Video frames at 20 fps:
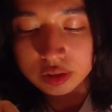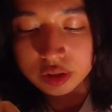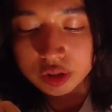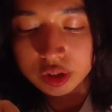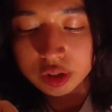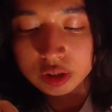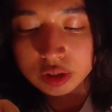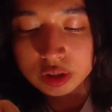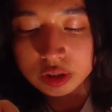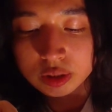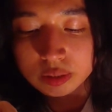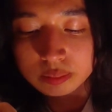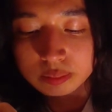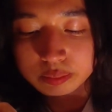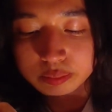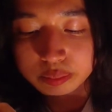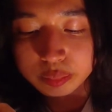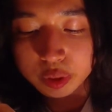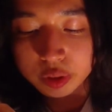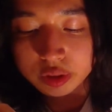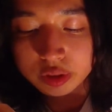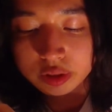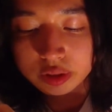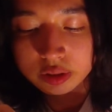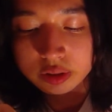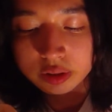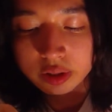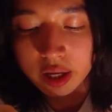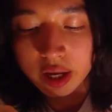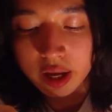Just
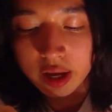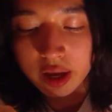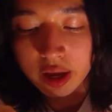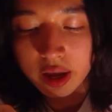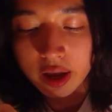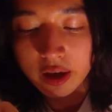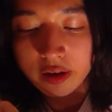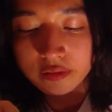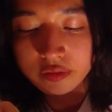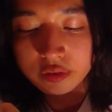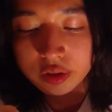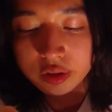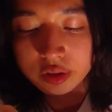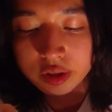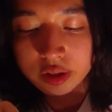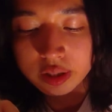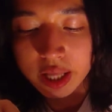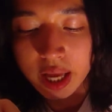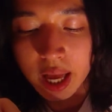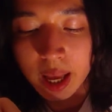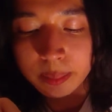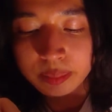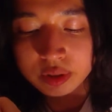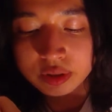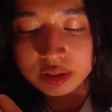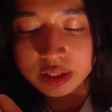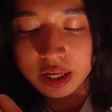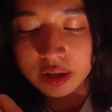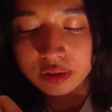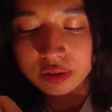putting everything that
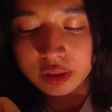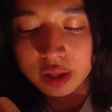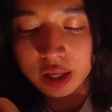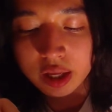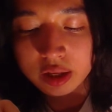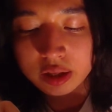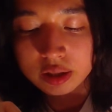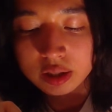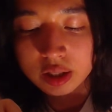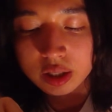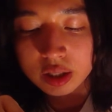happens out there,